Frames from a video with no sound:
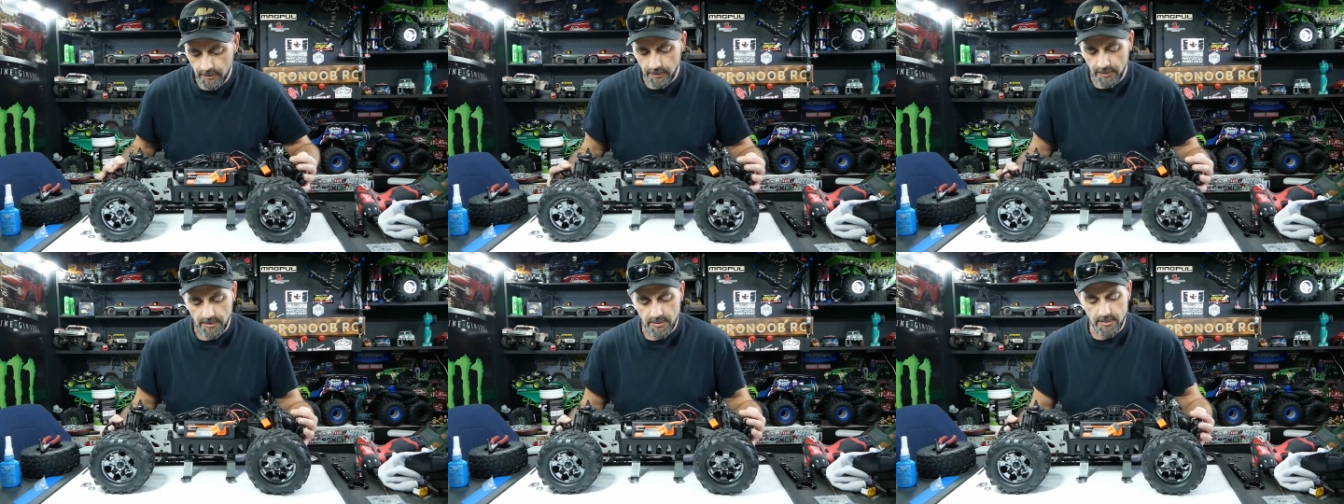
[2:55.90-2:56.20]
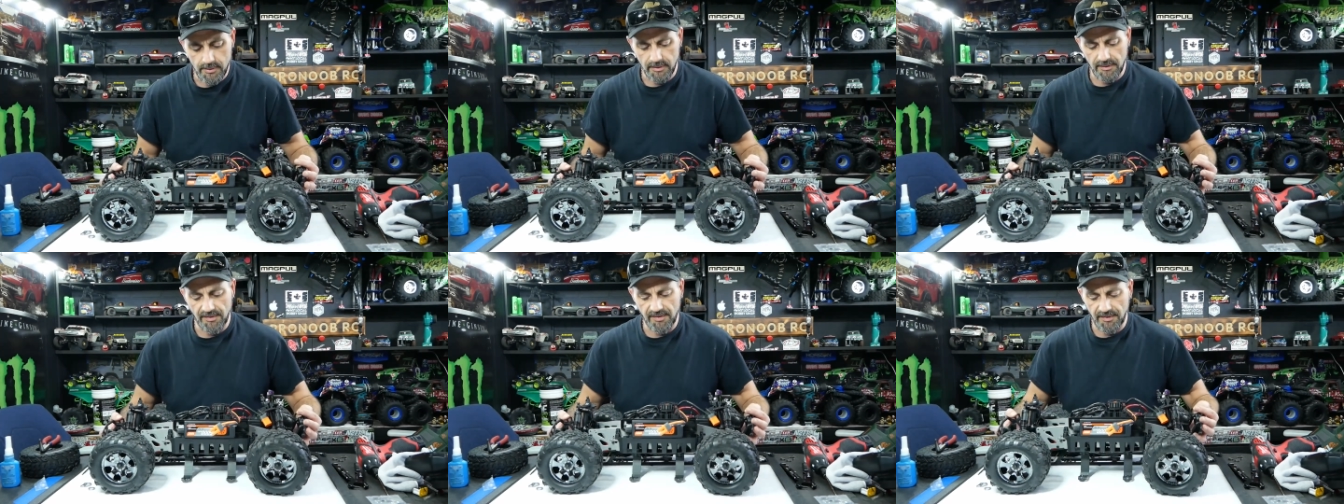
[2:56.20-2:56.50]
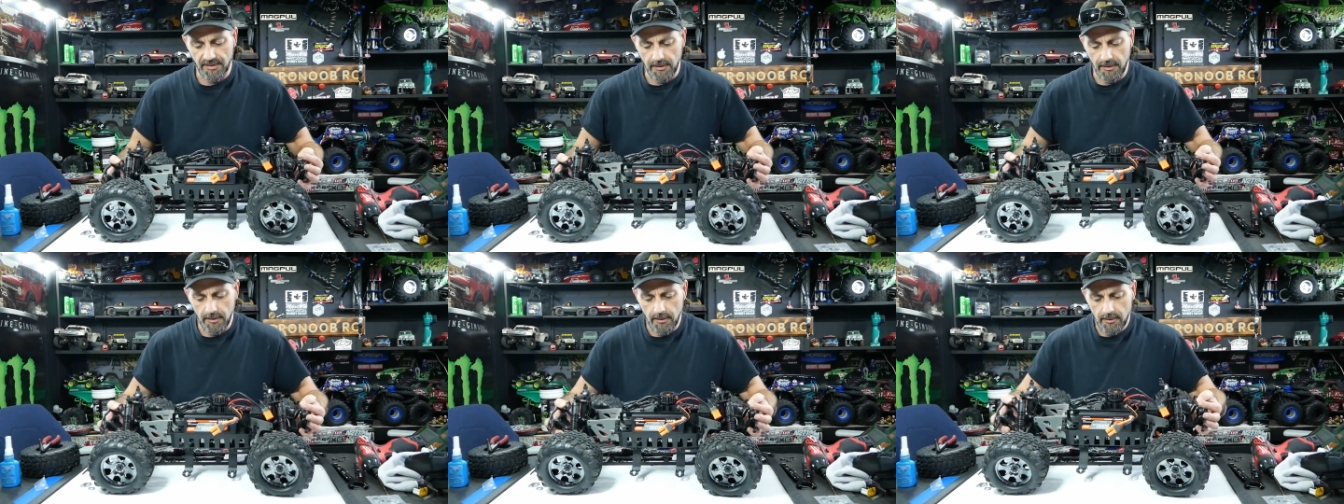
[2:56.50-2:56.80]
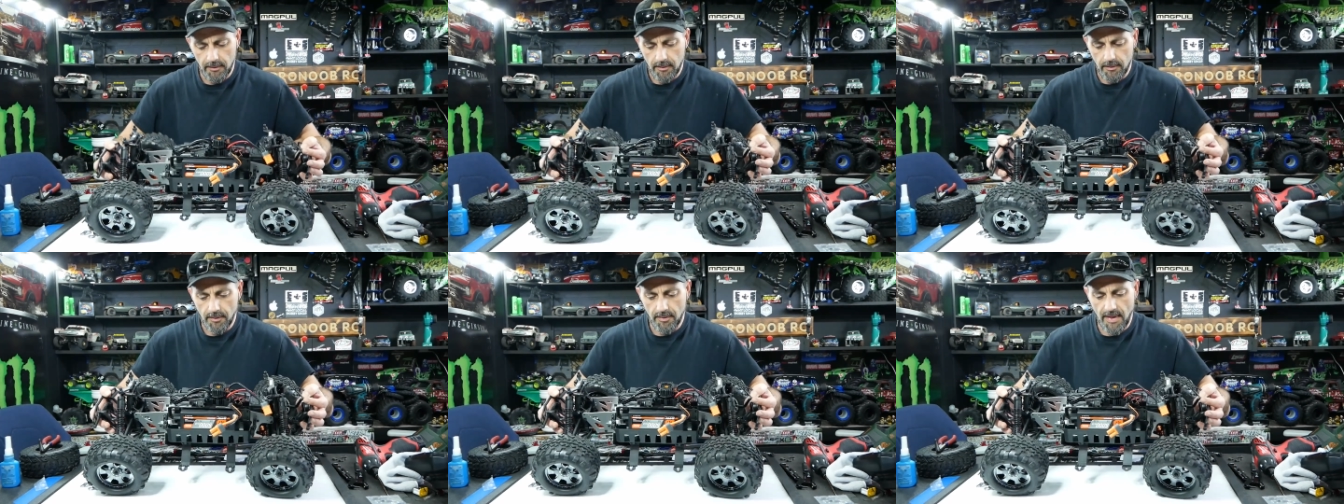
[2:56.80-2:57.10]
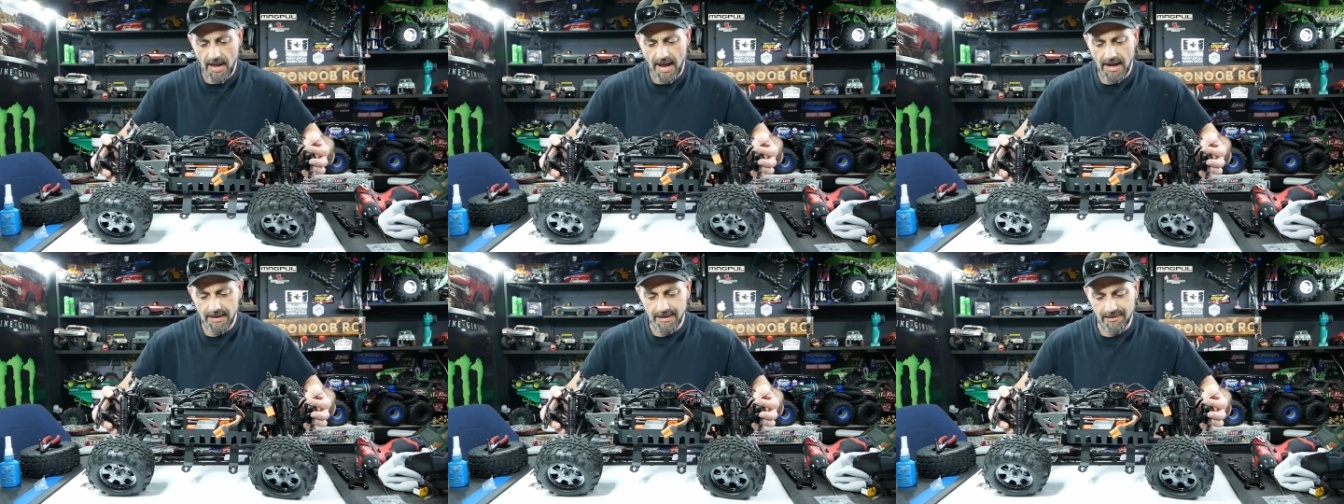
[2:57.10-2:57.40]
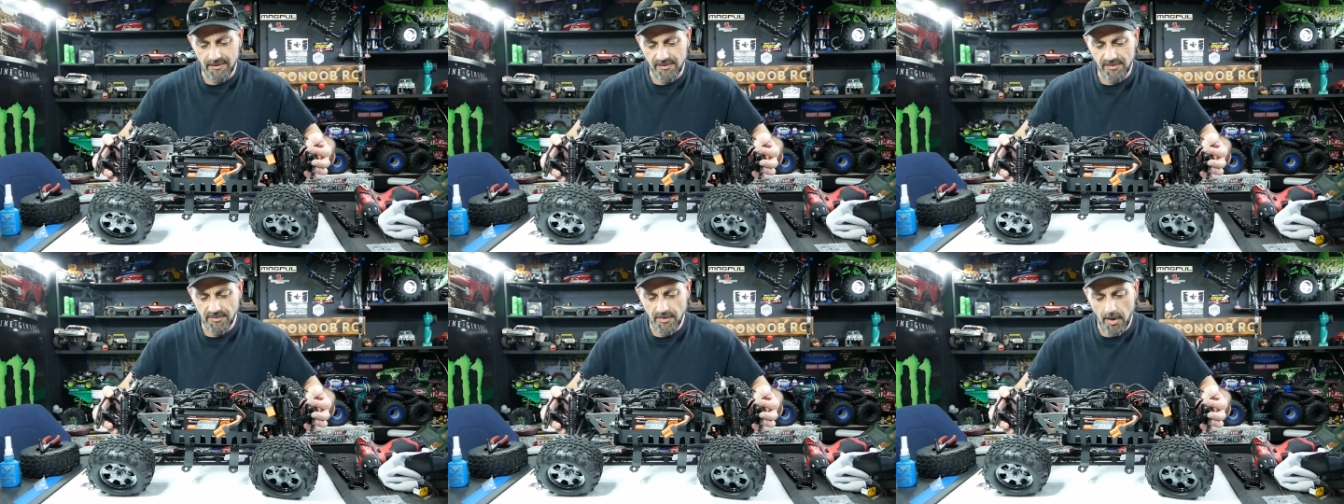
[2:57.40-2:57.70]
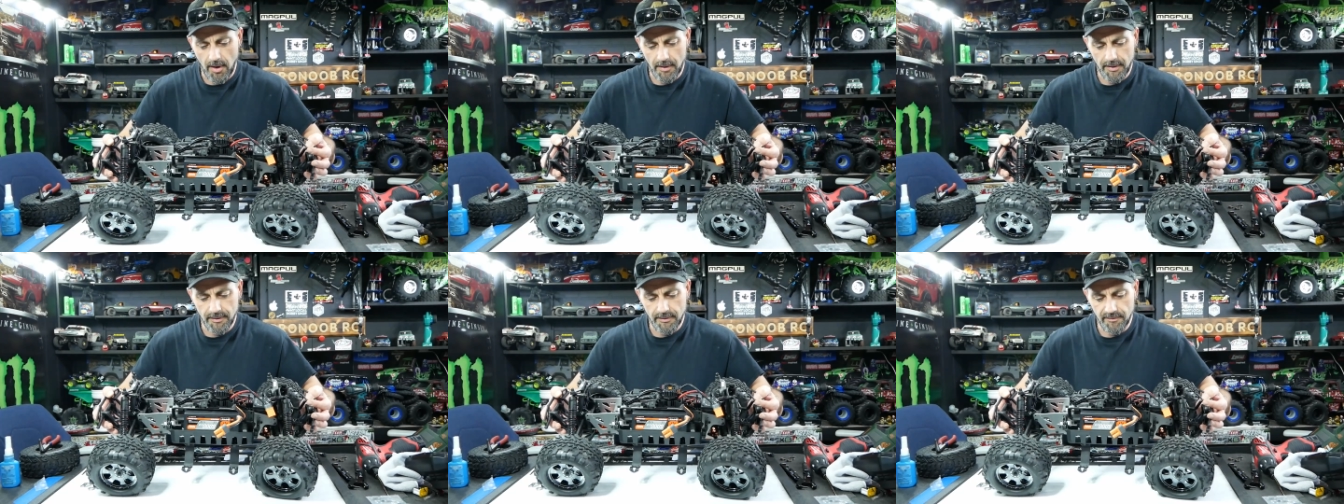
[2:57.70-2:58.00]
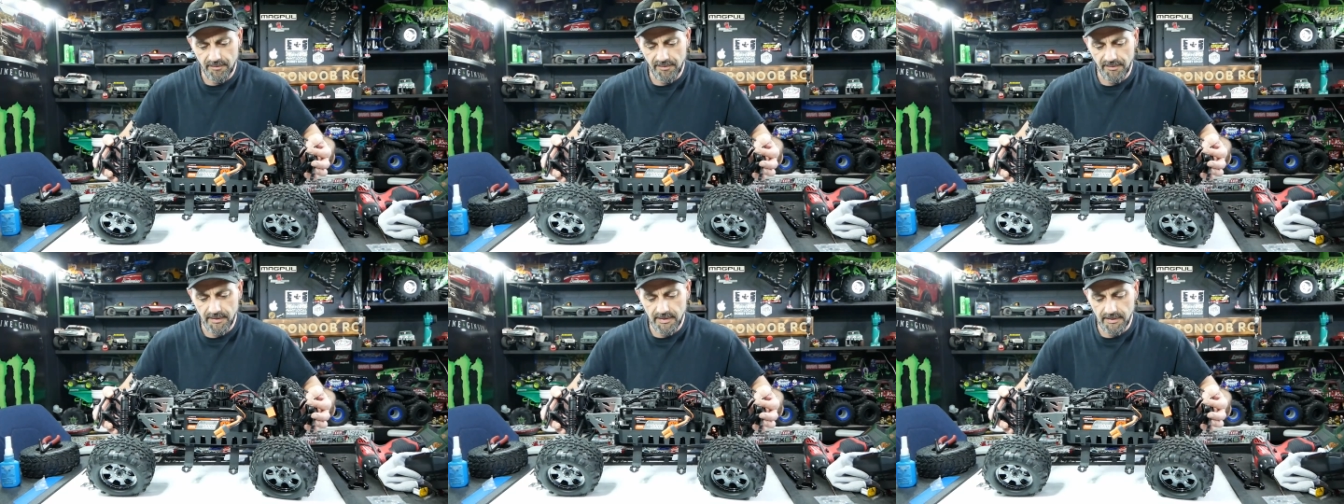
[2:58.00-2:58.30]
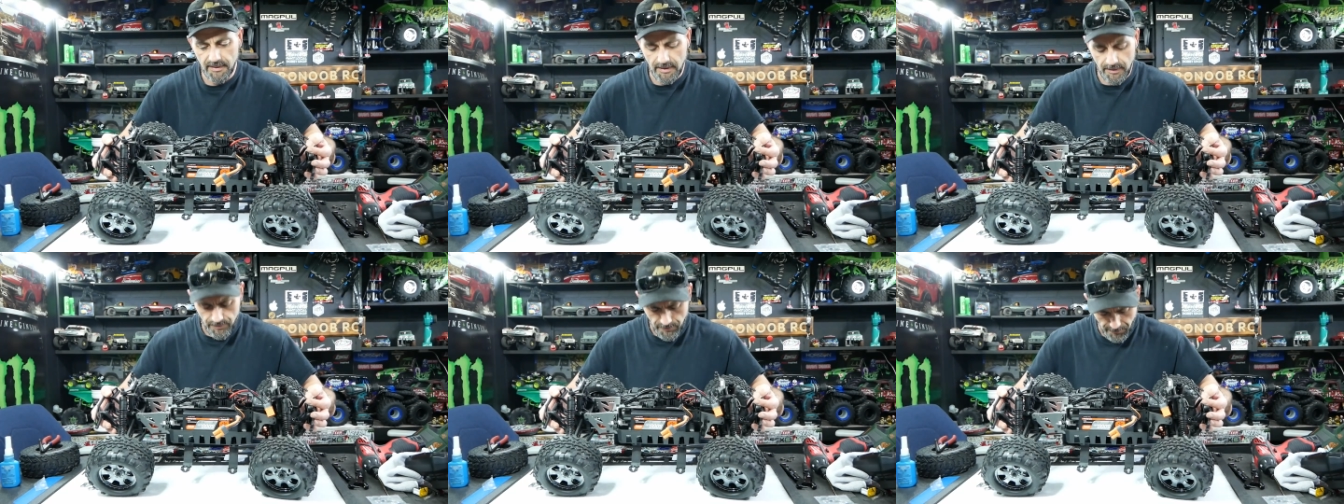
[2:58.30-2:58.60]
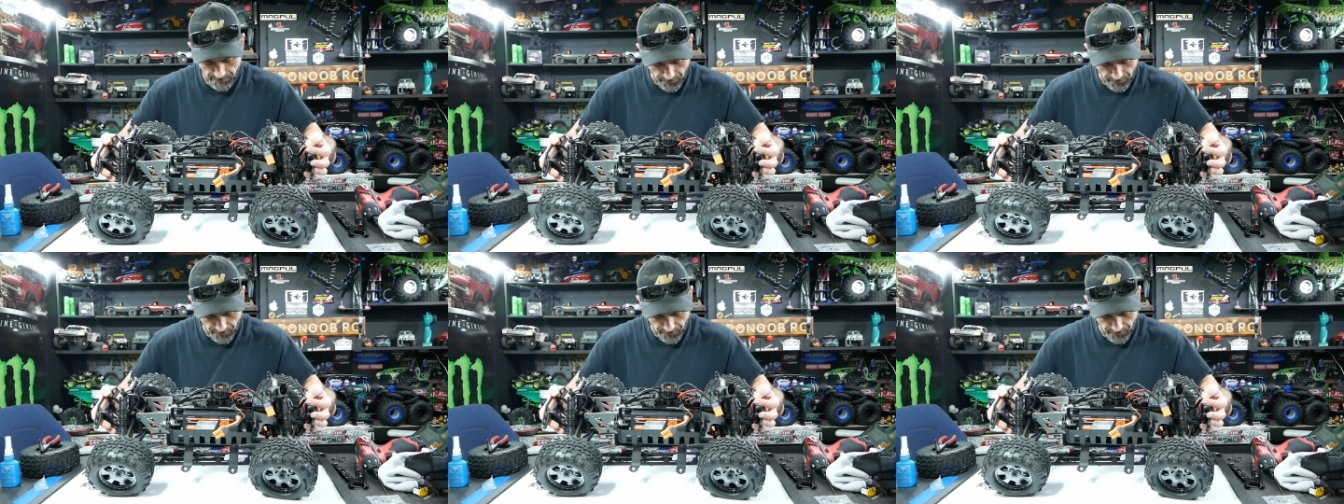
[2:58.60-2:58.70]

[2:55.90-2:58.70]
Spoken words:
You can see that is not going to fit in there